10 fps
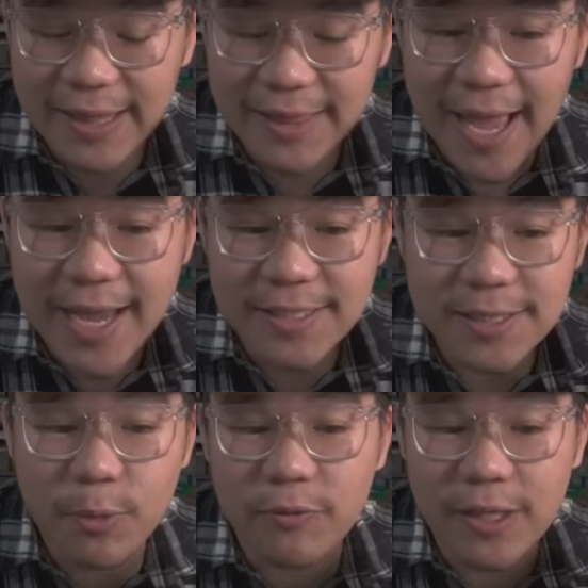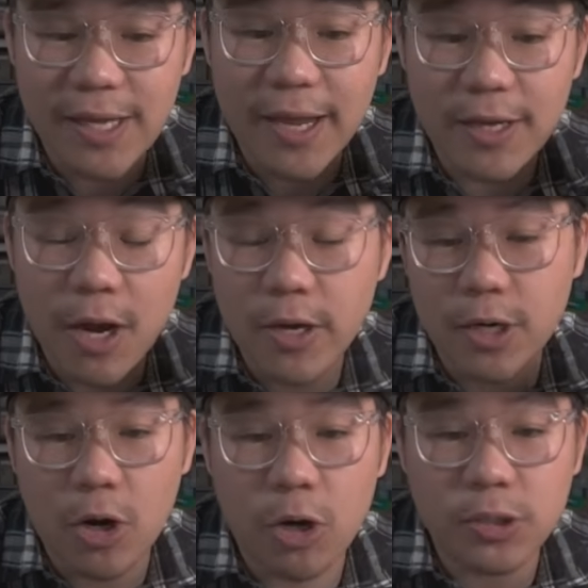lacks some of the
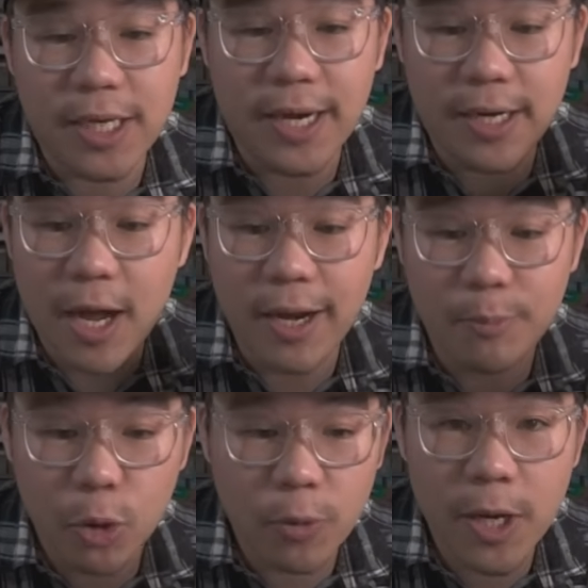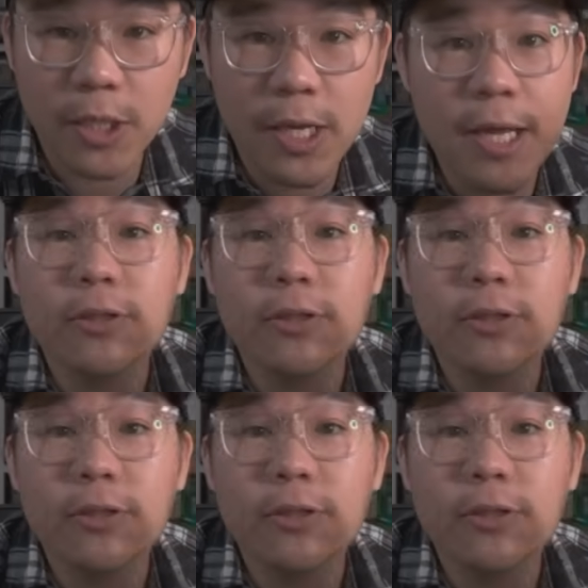iconic arts and iconic Pokemon.